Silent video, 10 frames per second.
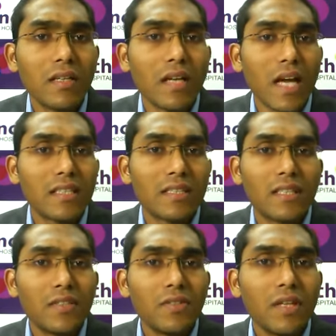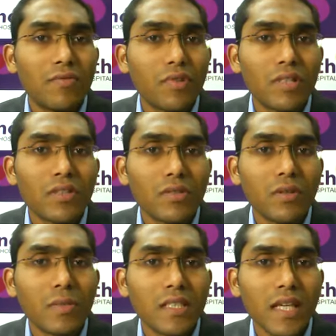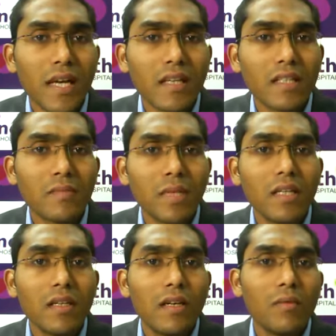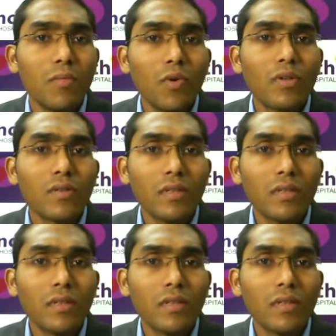As I said, nephrotic syndrome is characterized by more